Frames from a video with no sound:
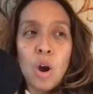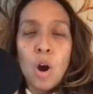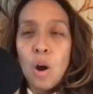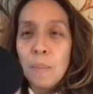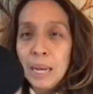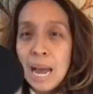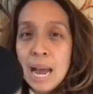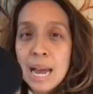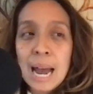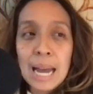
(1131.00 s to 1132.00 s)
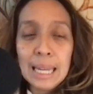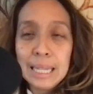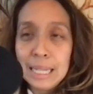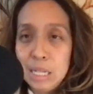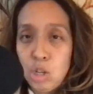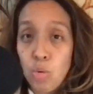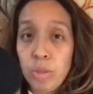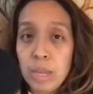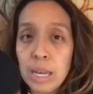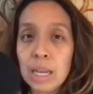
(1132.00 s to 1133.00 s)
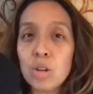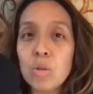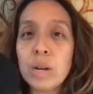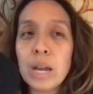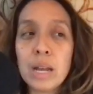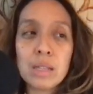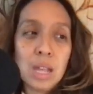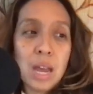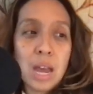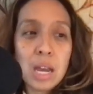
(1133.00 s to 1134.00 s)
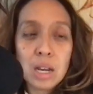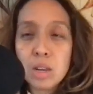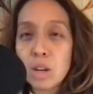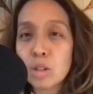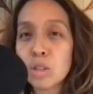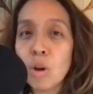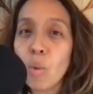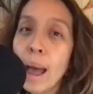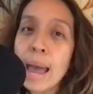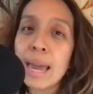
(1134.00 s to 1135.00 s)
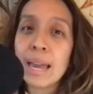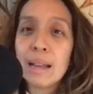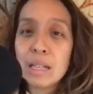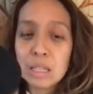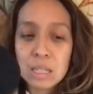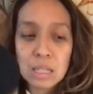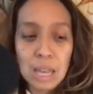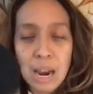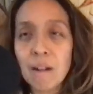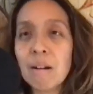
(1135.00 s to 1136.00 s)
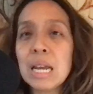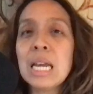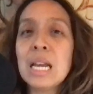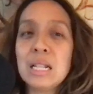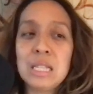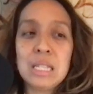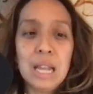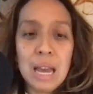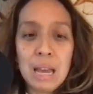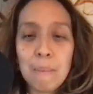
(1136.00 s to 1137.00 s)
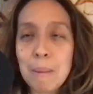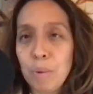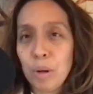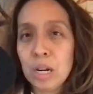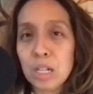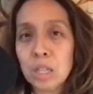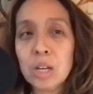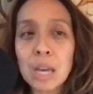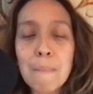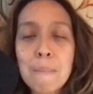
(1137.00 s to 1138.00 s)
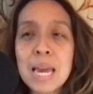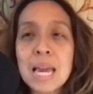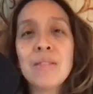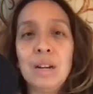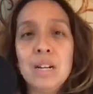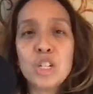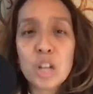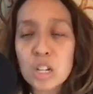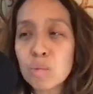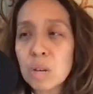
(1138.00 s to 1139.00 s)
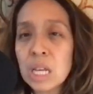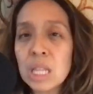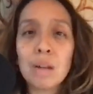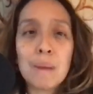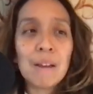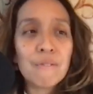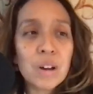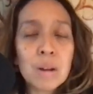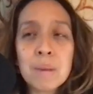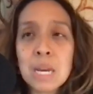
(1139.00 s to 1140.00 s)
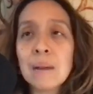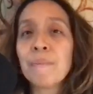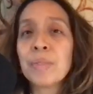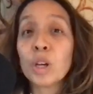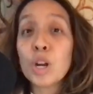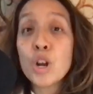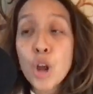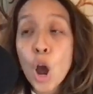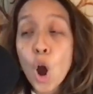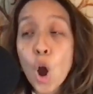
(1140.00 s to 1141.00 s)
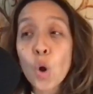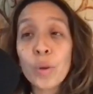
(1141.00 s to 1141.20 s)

oh my god, I don't think I can do it. It's like, there's no way. It's scary. It's like people are going to look at me. They're going to judge me. They're going to make fun of me. They're going to know